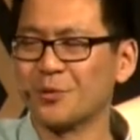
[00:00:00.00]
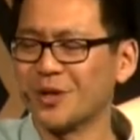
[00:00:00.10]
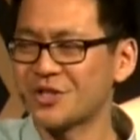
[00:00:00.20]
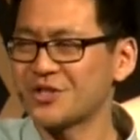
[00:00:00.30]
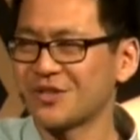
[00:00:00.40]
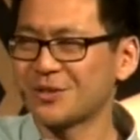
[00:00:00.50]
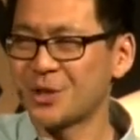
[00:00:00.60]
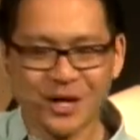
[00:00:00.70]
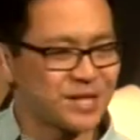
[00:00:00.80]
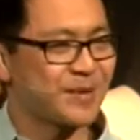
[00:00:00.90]
which
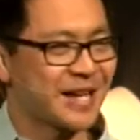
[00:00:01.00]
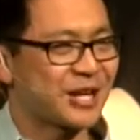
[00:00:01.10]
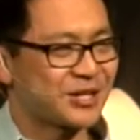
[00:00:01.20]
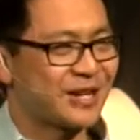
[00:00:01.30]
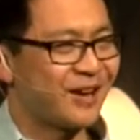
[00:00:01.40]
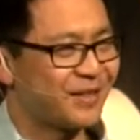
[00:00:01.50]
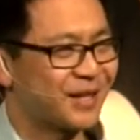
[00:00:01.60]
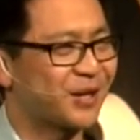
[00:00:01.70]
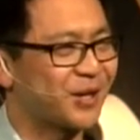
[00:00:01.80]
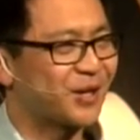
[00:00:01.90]
turned out to be actually, I
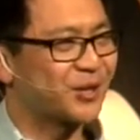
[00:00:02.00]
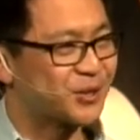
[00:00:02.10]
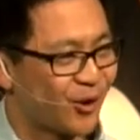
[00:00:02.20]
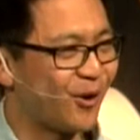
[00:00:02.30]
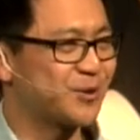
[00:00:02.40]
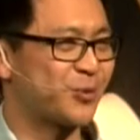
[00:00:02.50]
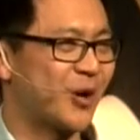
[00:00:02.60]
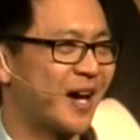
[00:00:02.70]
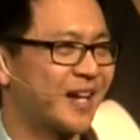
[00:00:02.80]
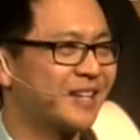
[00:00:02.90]
think, God's
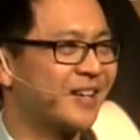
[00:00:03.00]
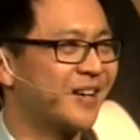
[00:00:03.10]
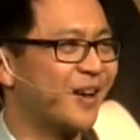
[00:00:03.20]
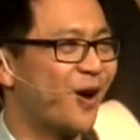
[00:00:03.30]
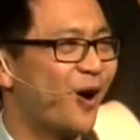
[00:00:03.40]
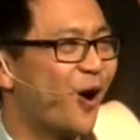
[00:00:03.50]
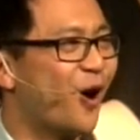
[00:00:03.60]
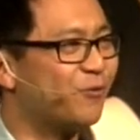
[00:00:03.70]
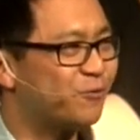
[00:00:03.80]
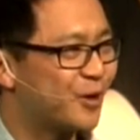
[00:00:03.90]
way
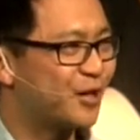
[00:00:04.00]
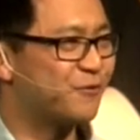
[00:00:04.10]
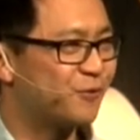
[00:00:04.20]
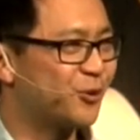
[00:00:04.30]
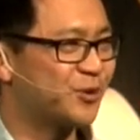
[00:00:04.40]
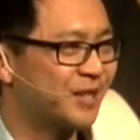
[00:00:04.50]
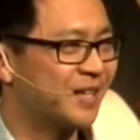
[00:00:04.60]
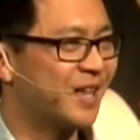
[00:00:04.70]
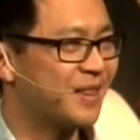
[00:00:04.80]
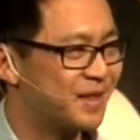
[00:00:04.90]
of
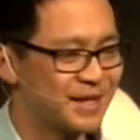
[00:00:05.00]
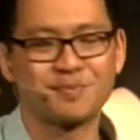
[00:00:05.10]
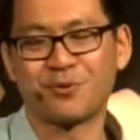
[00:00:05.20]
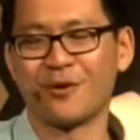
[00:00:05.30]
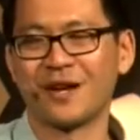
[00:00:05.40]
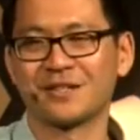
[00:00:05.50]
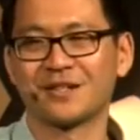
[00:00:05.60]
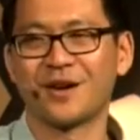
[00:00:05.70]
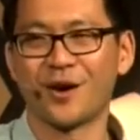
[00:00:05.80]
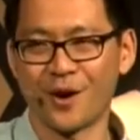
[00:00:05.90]
reinforcing this point
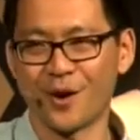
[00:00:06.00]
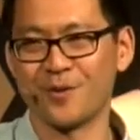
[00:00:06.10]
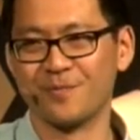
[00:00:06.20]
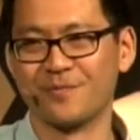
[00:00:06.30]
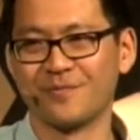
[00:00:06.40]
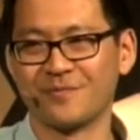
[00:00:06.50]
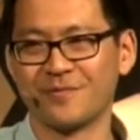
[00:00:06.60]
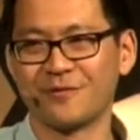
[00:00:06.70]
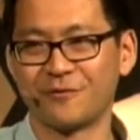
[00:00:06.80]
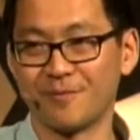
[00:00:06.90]
home
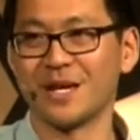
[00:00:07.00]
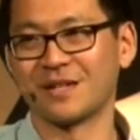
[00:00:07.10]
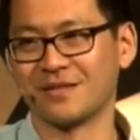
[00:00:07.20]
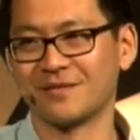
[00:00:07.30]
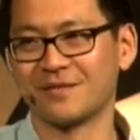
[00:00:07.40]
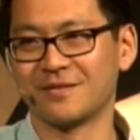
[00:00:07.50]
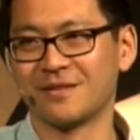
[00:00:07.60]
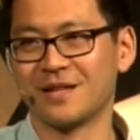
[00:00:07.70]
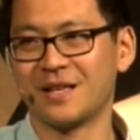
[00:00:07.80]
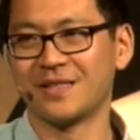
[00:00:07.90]
for me,
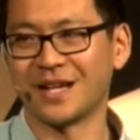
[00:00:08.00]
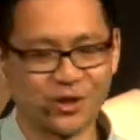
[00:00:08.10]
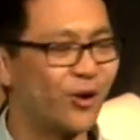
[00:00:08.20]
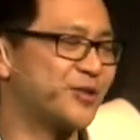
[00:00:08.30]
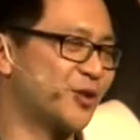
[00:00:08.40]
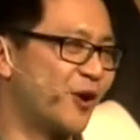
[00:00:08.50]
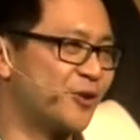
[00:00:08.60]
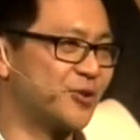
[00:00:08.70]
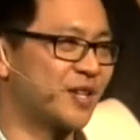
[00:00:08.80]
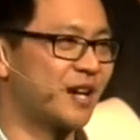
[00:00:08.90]
that God is a God
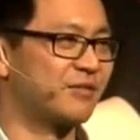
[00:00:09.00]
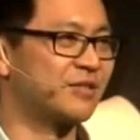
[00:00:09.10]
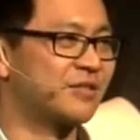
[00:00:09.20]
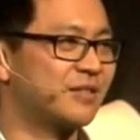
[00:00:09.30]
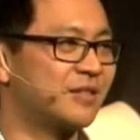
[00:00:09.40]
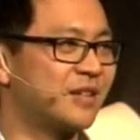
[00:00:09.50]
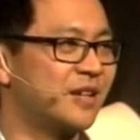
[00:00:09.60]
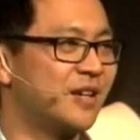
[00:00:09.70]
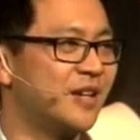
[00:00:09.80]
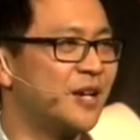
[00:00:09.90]
who saves.
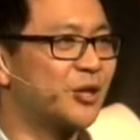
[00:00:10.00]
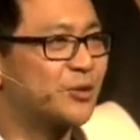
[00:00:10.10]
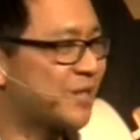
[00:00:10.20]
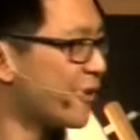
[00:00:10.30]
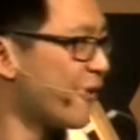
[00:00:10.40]
Because there